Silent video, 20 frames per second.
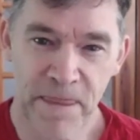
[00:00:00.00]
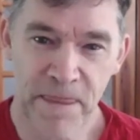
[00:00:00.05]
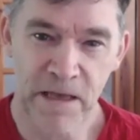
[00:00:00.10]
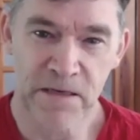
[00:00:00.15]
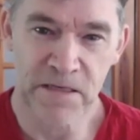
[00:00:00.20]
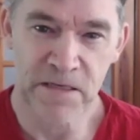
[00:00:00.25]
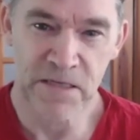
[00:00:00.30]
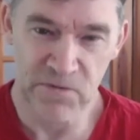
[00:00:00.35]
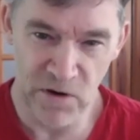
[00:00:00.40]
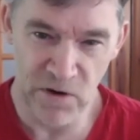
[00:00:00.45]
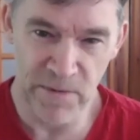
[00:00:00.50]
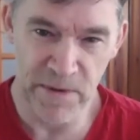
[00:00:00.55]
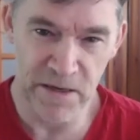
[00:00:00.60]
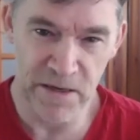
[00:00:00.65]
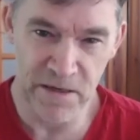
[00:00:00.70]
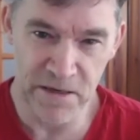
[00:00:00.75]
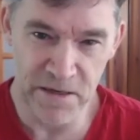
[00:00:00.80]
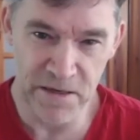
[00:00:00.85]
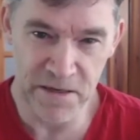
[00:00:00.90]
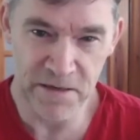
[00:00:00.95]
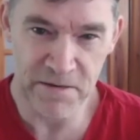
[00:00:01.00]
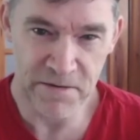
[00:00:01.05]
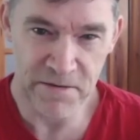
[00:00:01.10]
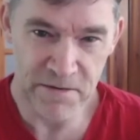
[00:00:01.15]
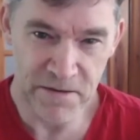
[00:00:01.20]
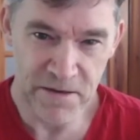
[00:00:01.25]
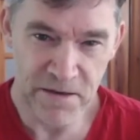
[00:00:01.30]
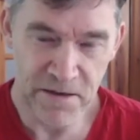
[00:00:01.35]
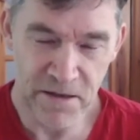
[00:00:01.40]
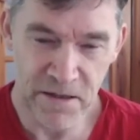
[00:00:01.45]
swimming
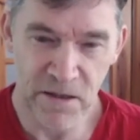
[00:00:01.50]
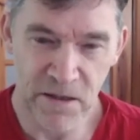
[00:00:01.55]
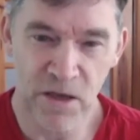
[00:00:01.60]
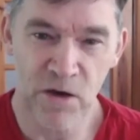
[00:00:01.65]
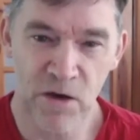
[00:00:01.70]
in the